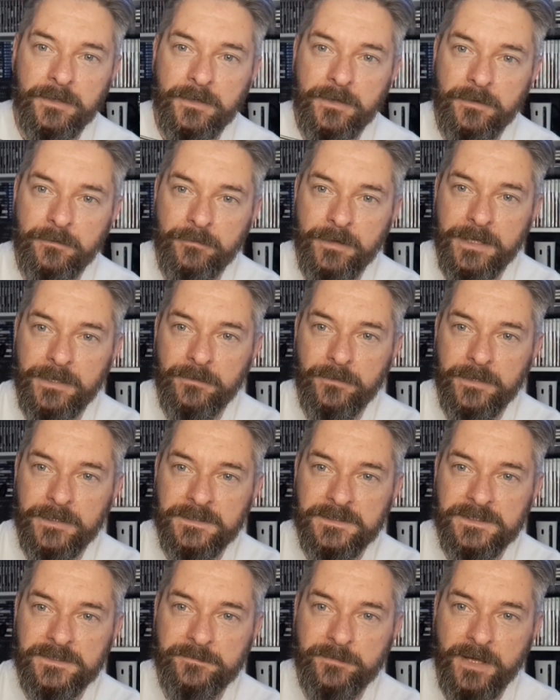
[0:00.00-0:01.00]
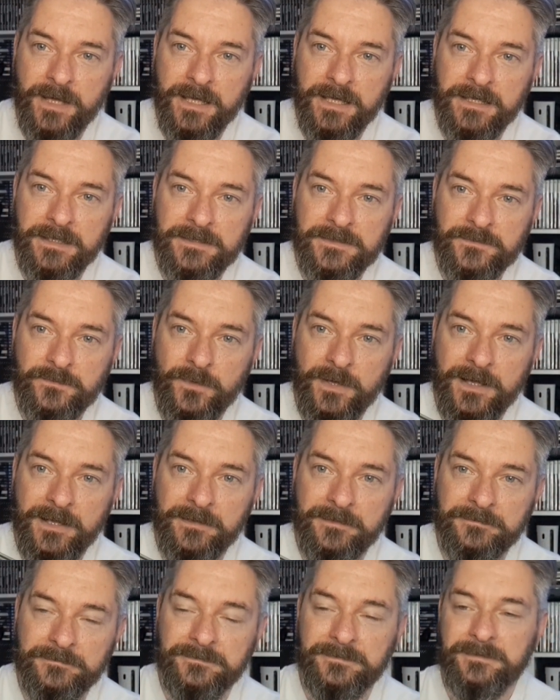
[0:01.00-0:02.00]
great looking spine as
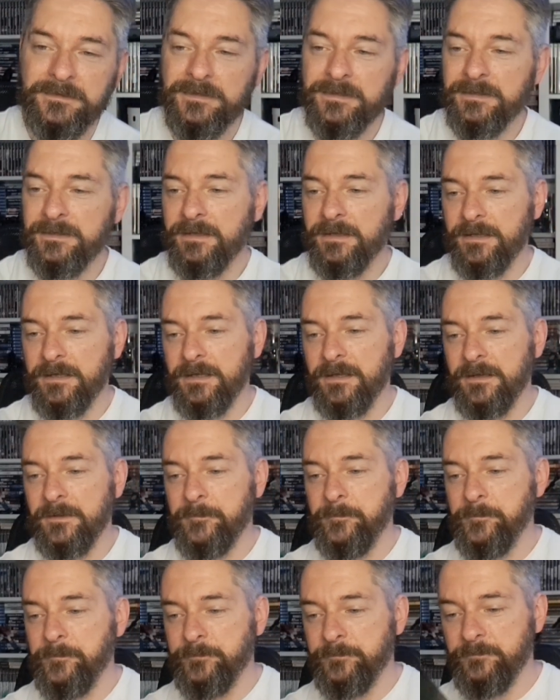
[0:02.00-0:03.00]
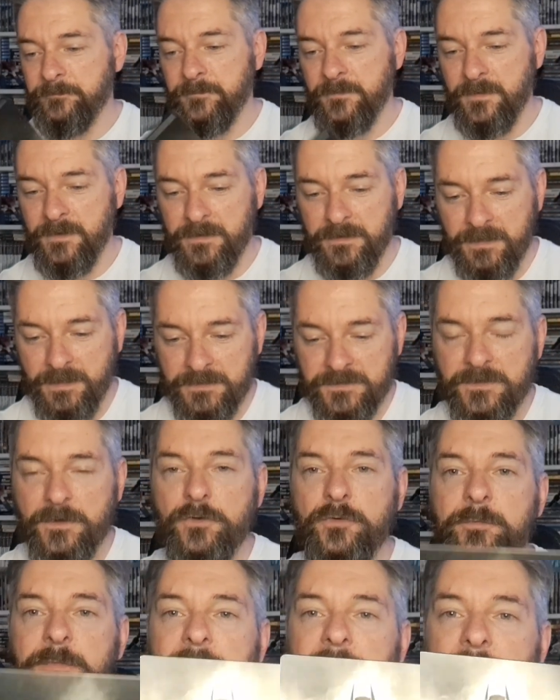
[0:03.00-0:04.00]
well. Let's
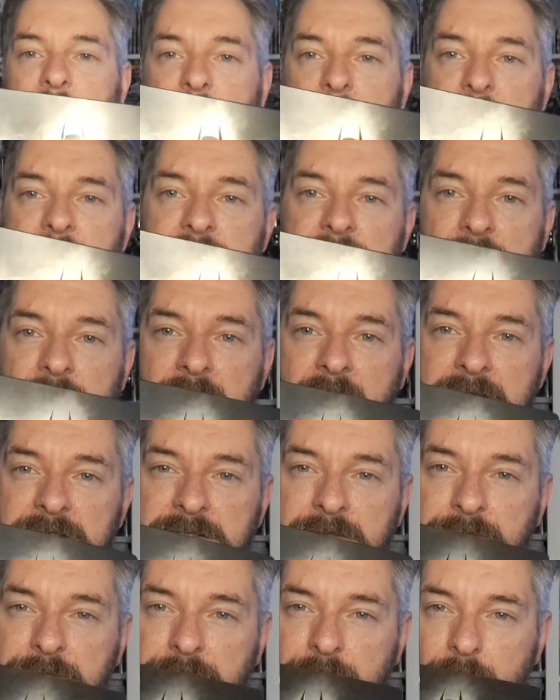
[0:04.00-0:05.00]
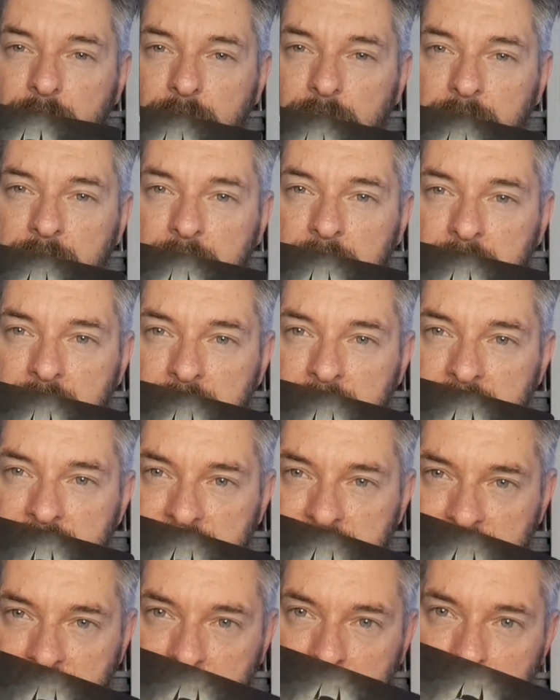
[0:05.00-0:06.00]
open it up. So that's the full
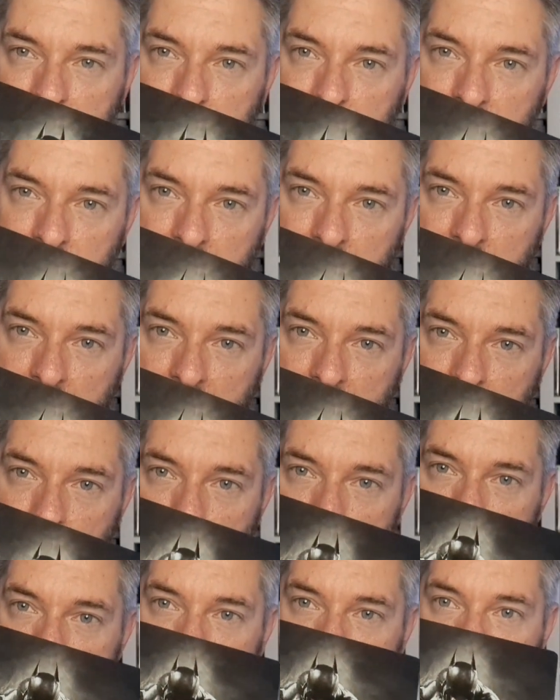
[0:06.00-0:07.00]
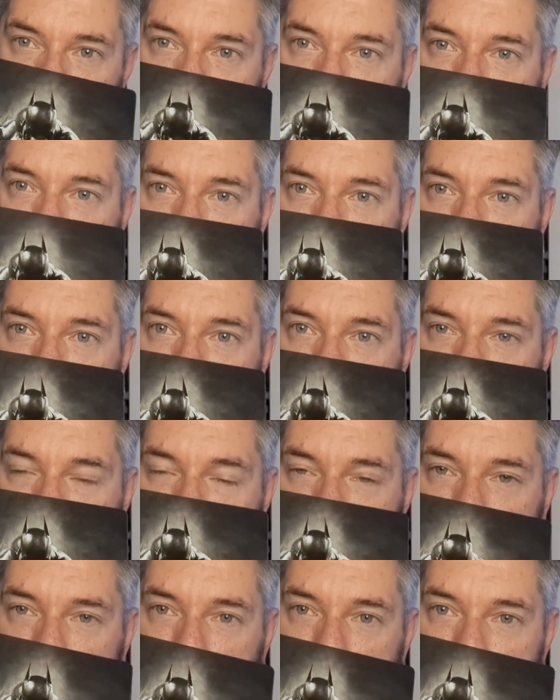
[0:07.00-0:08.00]
steelbook artwork.
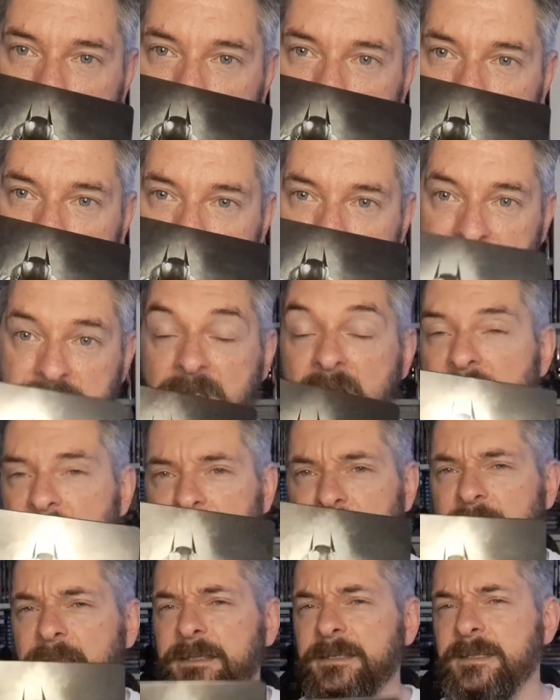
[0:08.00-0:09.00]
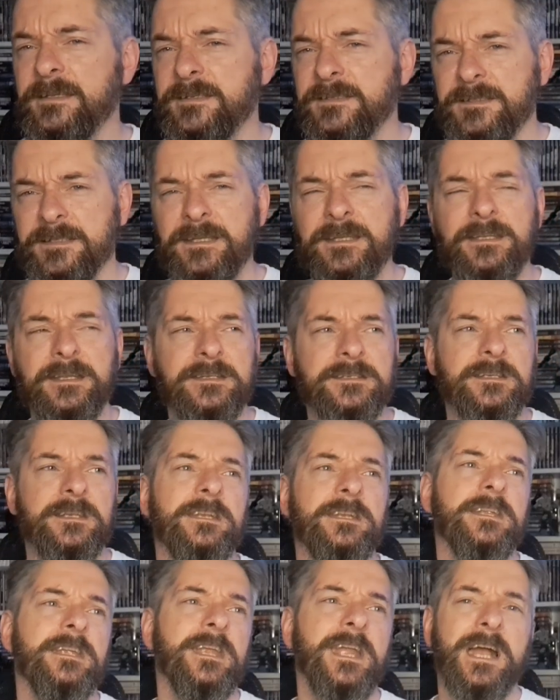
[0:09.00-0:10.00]
Absolutely gorgeous. I think I did see this
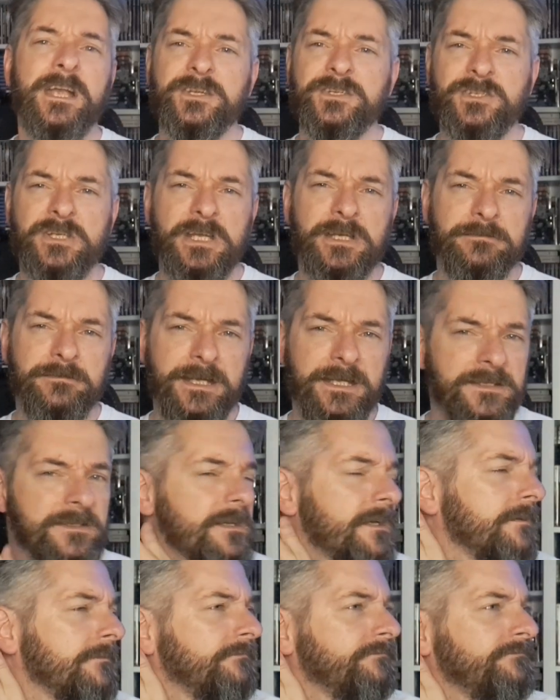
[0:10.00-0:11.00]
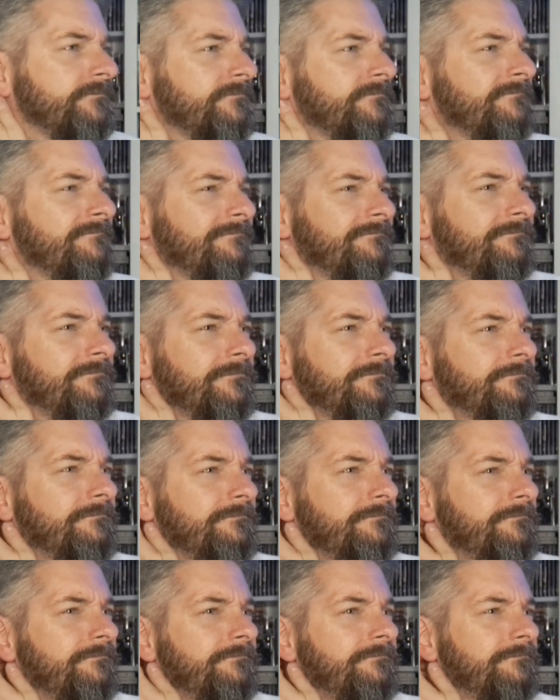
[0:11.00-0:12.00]
a cash generator
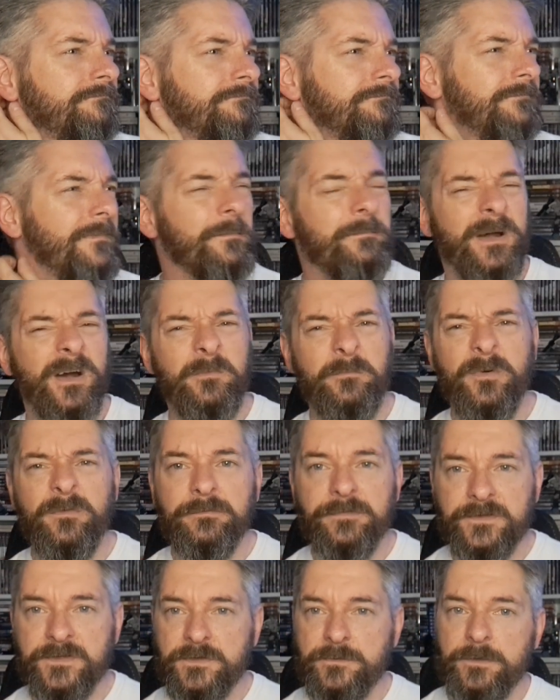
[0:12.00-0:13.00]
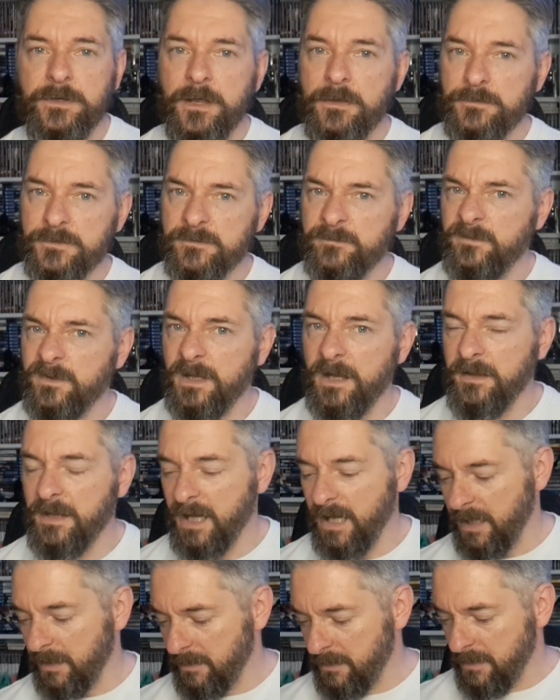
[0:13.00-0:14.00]
about a month or two ago, something like
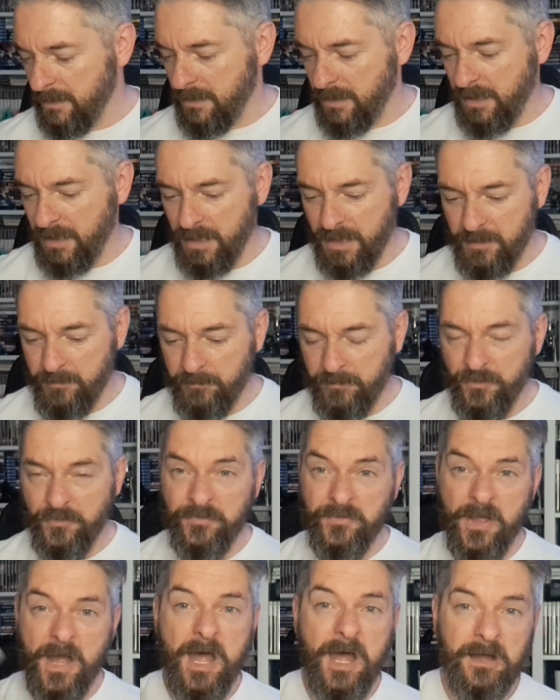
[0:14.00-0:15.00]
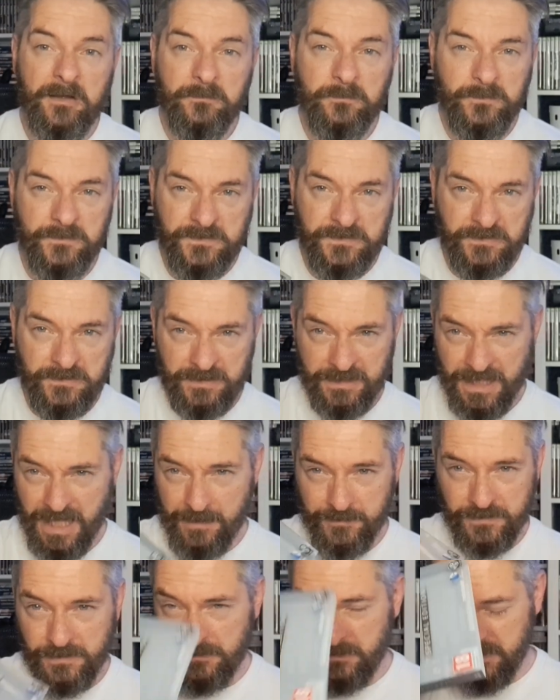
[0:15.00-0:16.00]
that. But that was
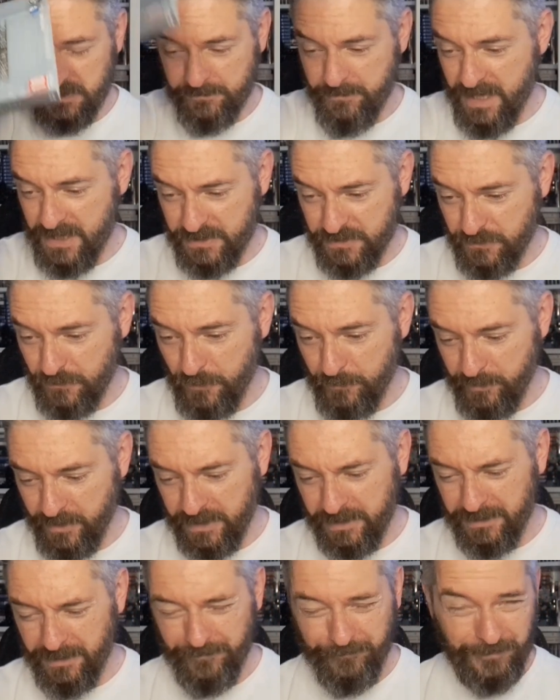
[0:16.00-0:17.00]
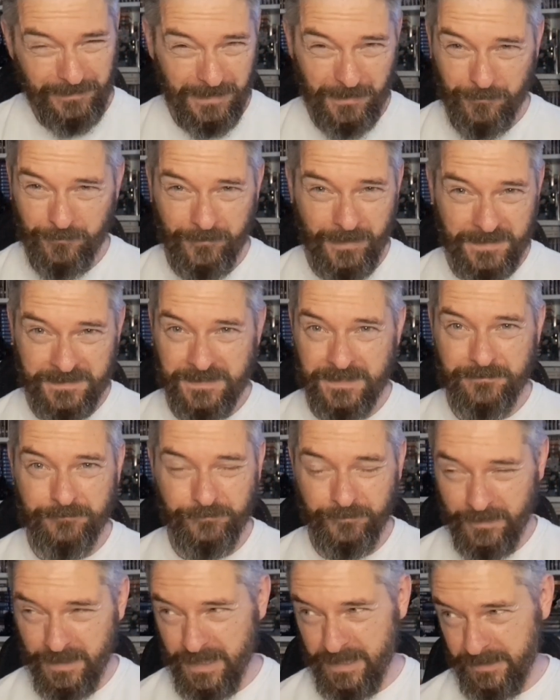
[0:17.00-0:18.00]
absolutely smashed up, and I think they were asking
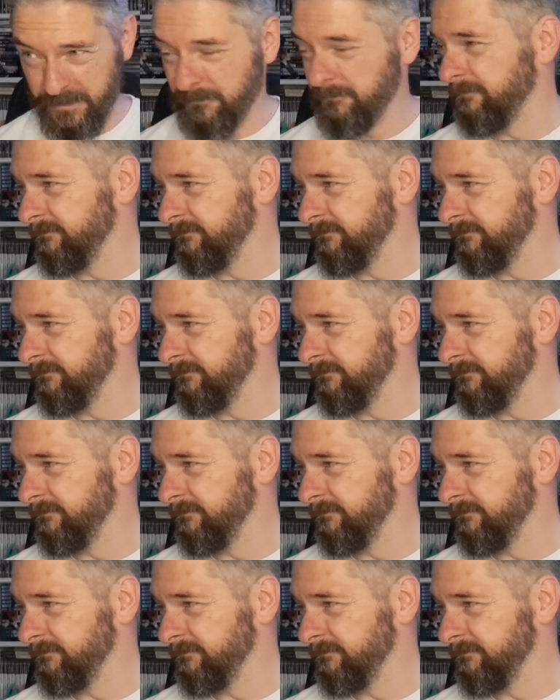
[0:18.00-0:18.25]
for like